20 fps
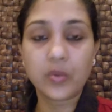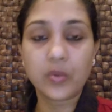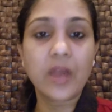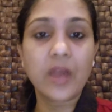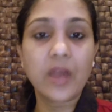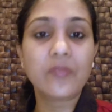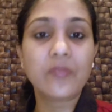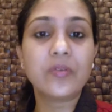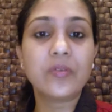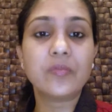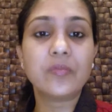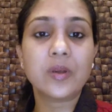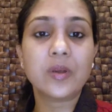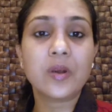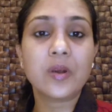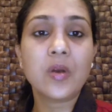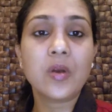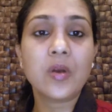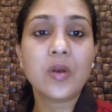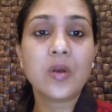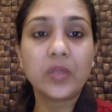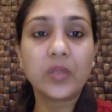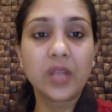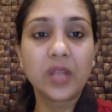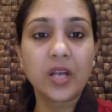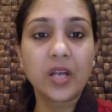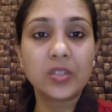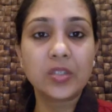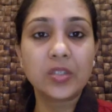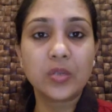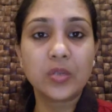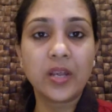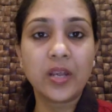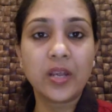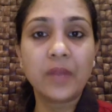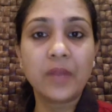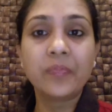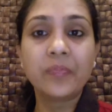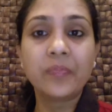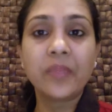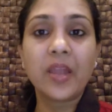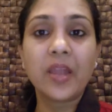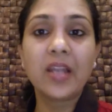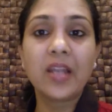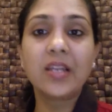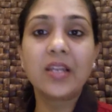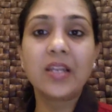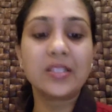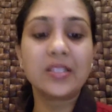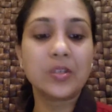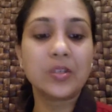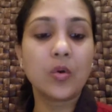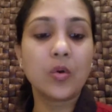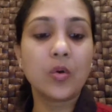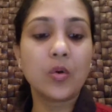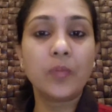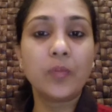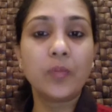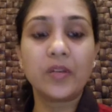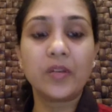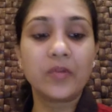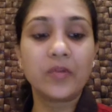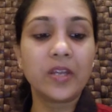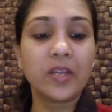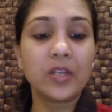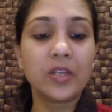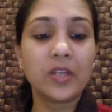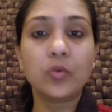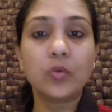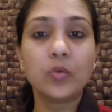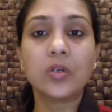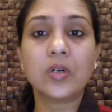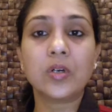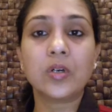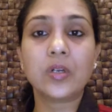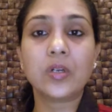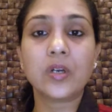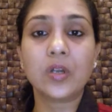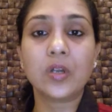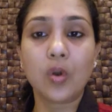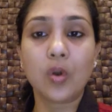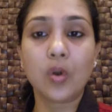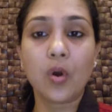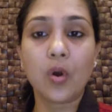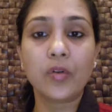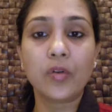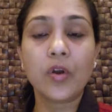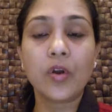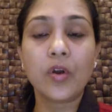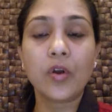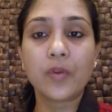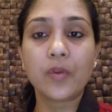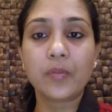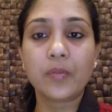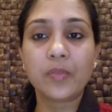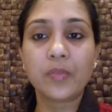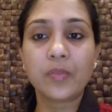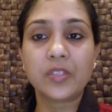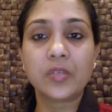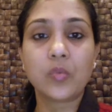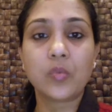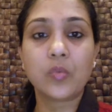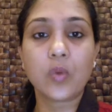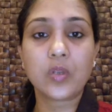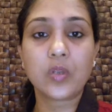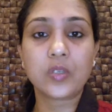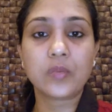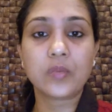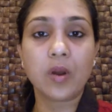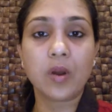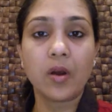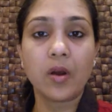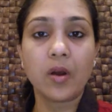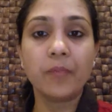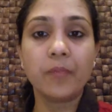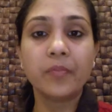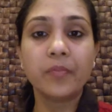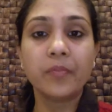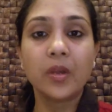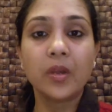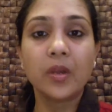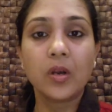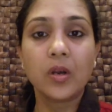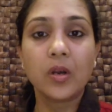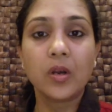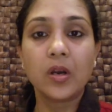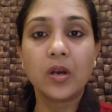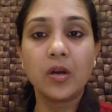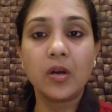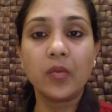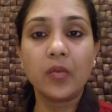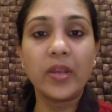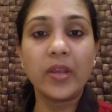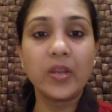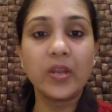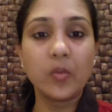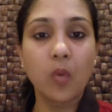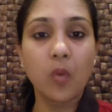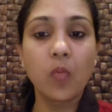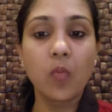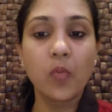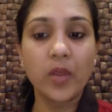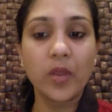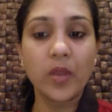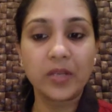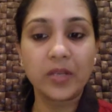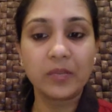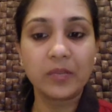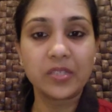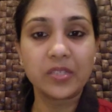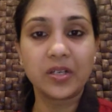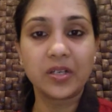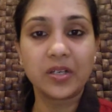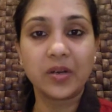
him with us today, and let's hope that we get to learn a lot from Mr. Waldemar. A very warm welcome, sir.